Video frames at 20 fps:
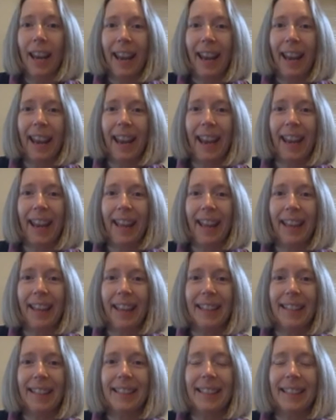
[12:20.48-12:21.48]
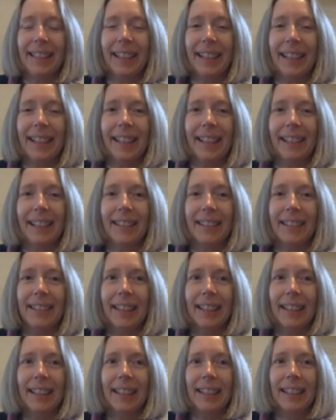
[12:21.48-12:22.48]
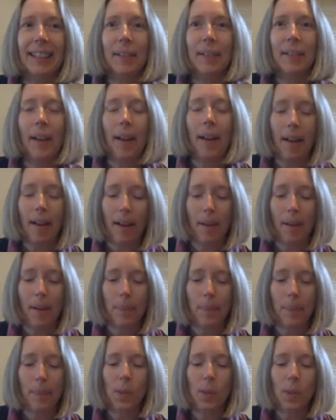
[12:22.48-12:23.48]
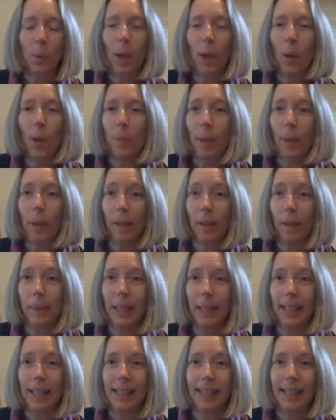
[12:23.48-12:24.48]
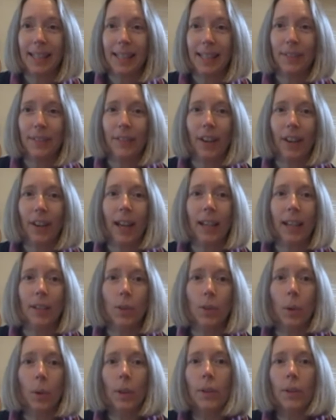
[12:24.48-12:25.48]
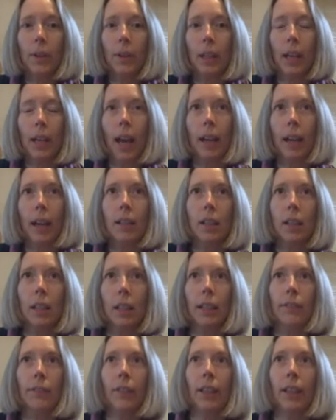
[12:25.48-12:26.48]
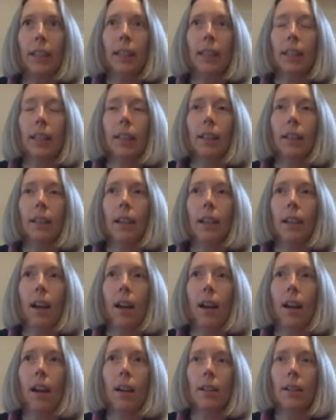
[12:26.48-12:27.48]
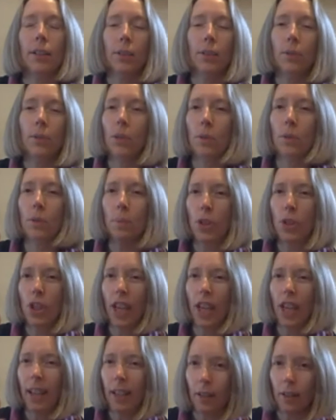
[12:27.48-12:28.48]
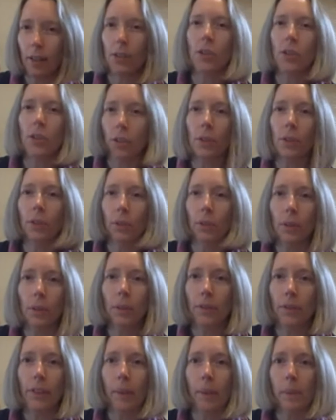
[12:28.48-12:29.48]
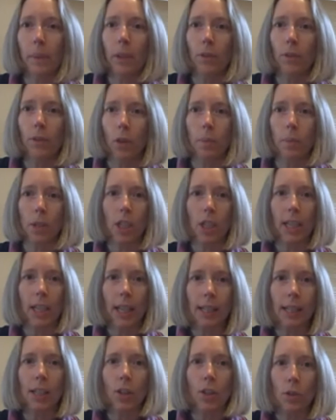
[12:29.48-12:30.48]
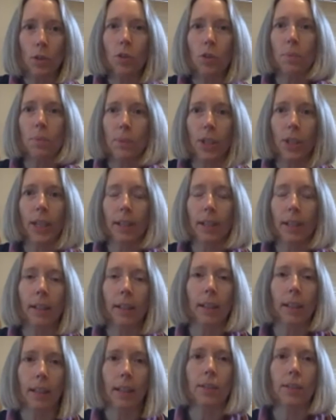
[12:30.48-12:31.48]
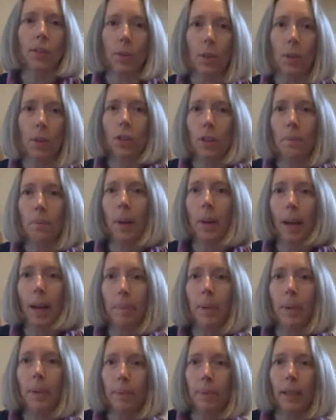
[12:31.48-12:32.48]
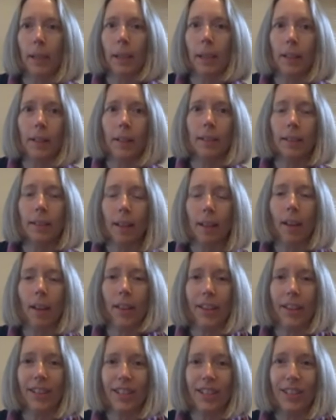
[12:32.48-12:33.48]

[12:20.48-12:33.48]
And uh, um, so we hope that'll be easy to find, or you can actually find it our YouTube channel too. Family Folk Machine has a YouTube channel, and so it should pop up right on on